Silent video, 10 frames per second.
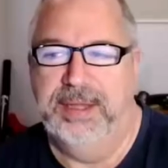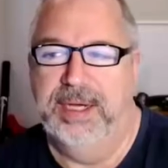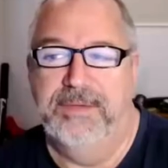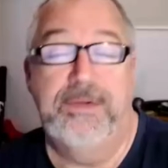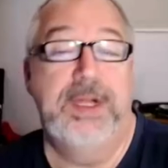and
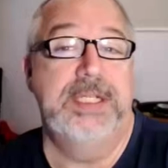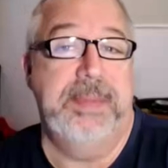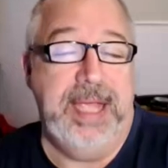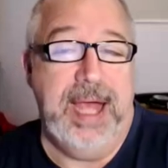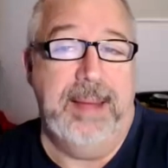then it
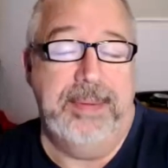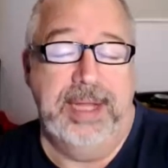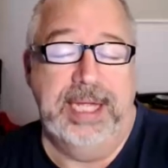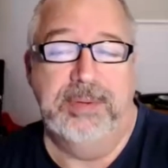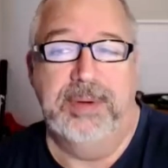frees me up.
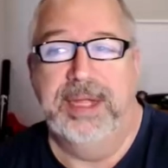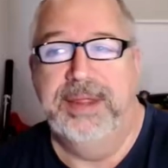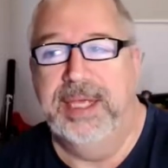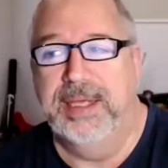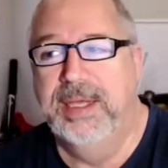And that's where I
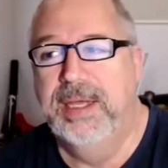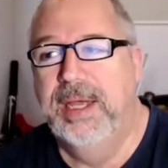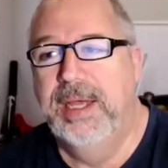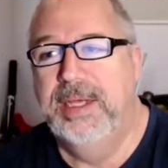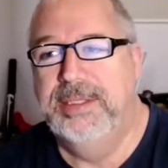think
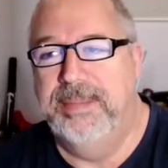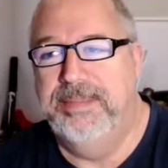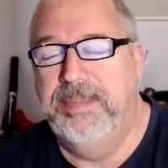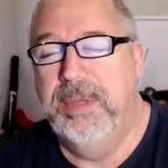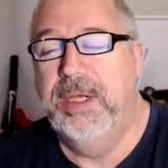
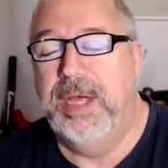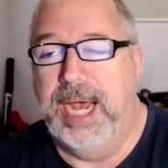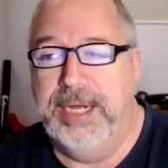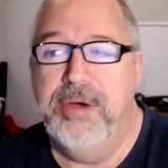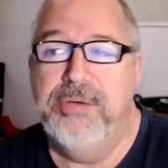some.
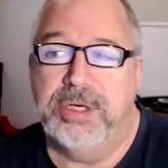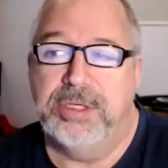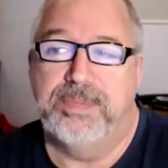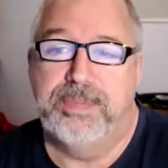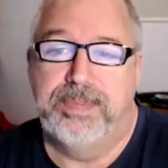I know
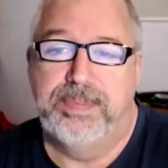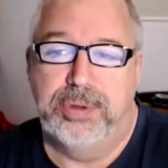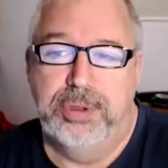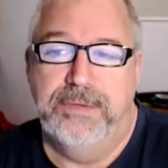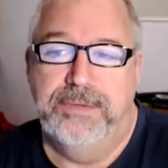there's
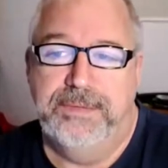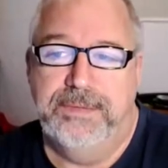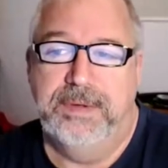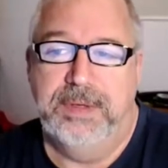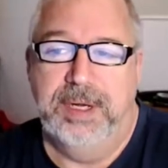
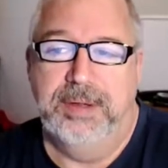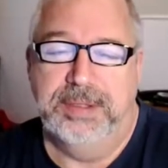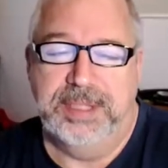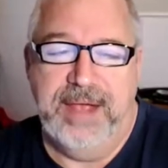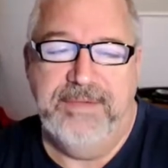proof, you know,
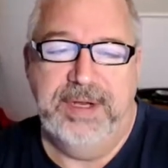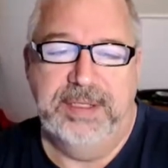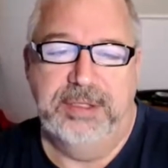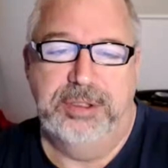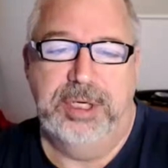there's
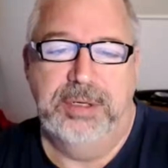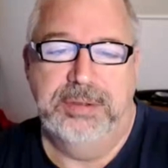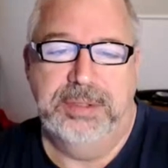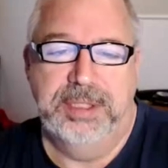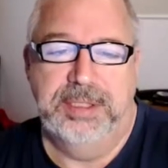evidence that
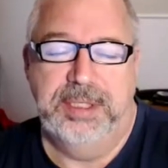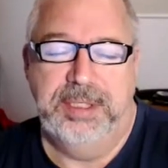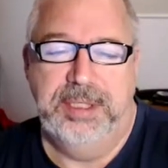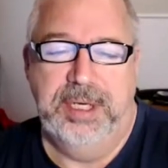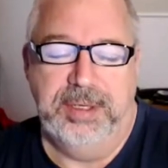shows it's a,
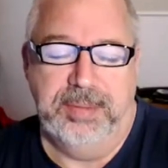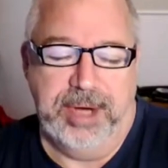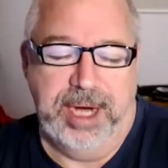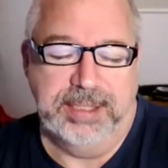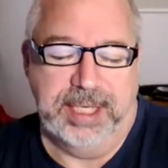you know, your
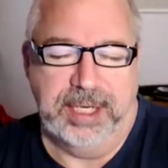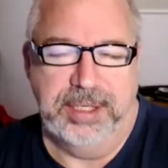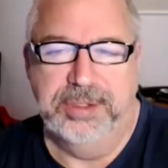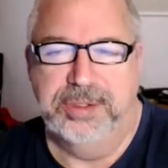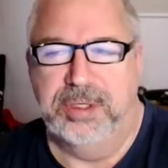brain is like a
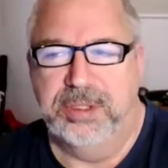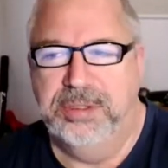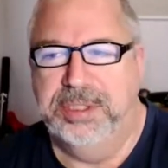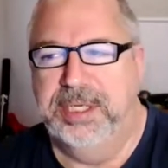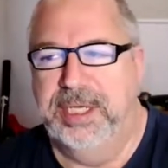use it or
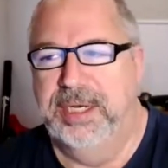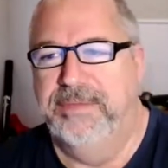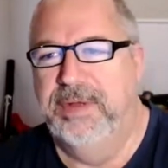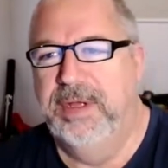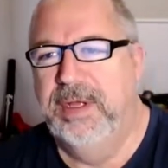lose it. And
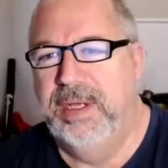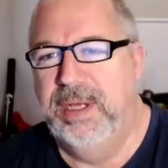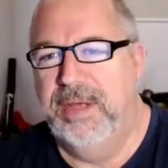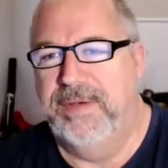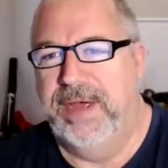if
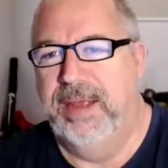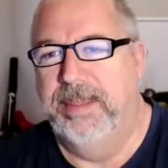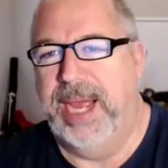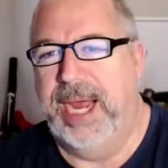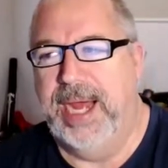if I
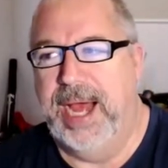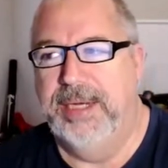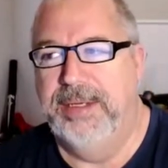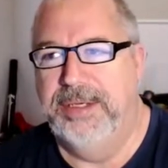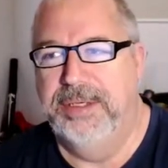by
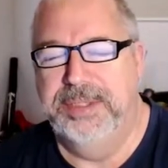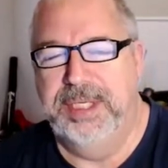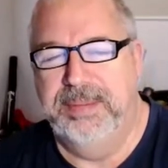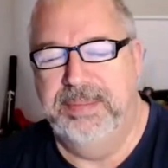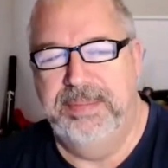not
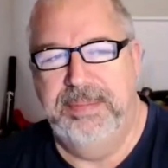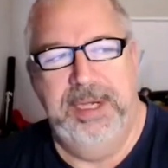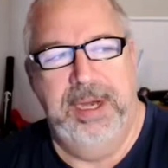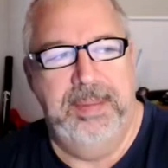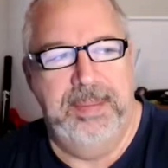using,
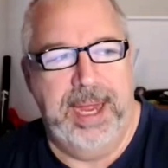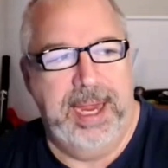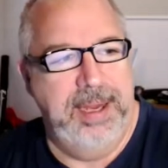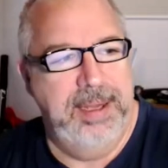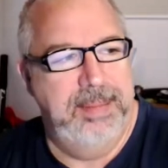you know,
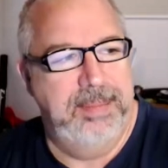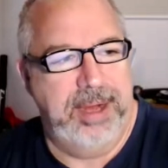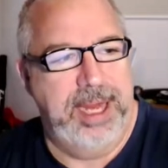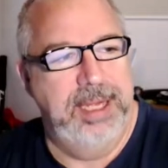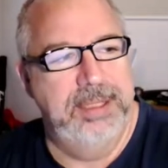my
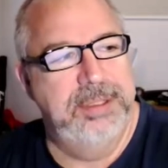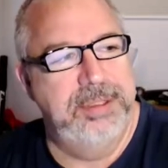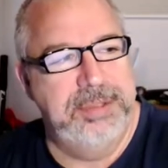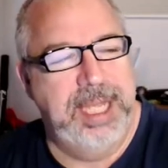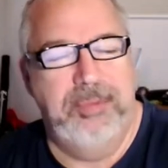brain
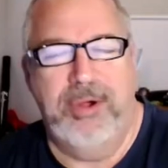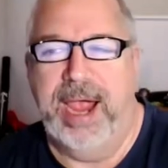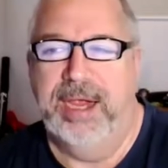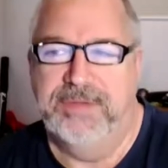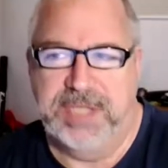to keep
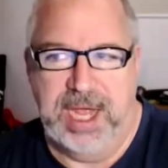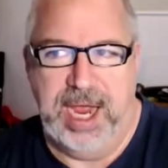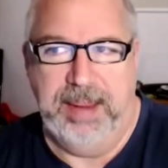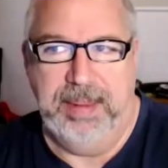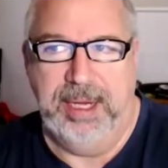track of
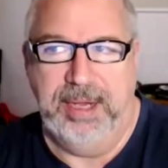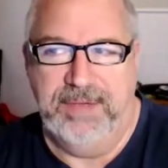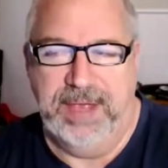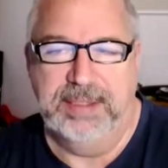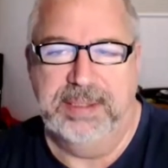time and
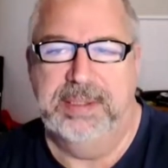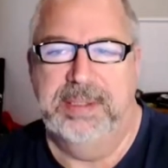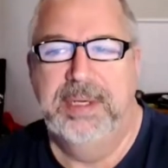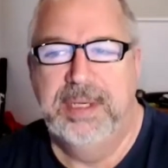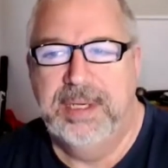
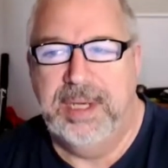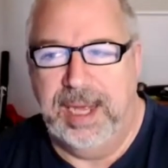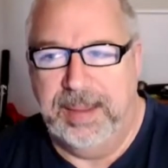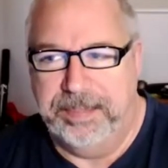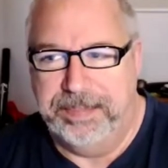events,
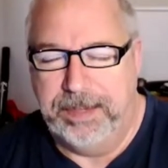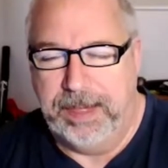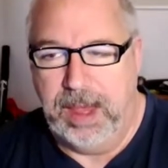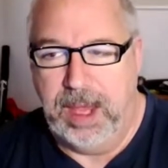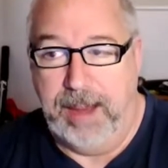um,
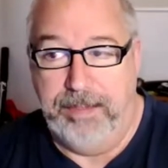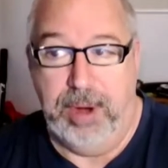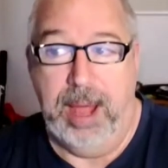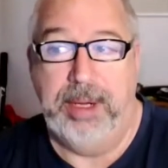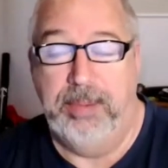I'm
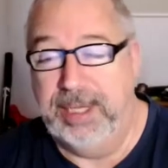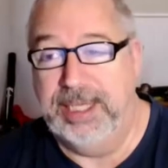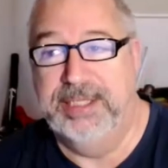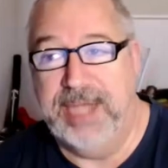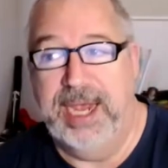probably
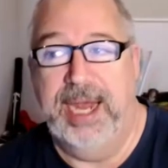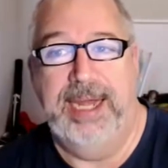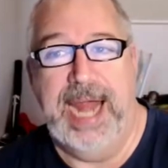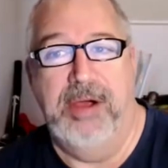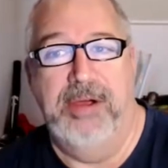really suck at
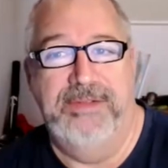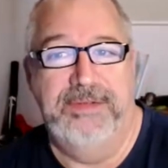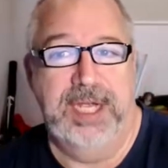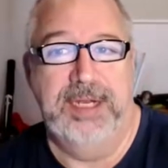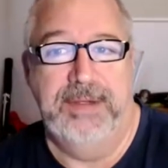it now if
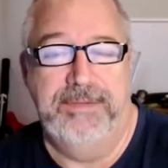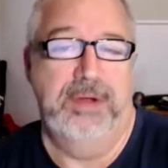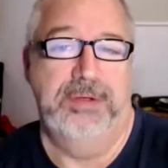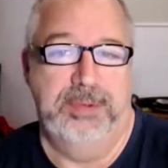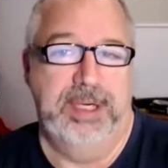suddenly
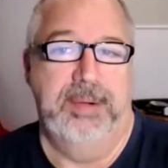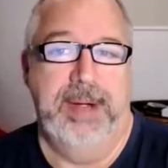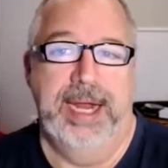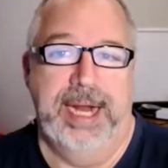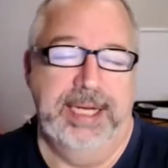phones went
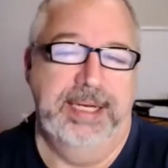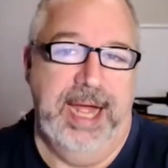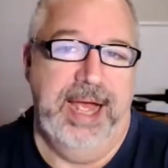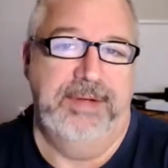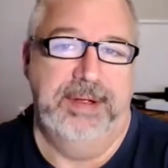away and I didn't
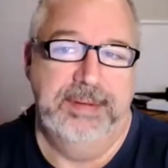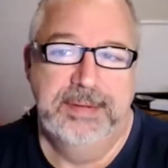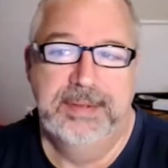have a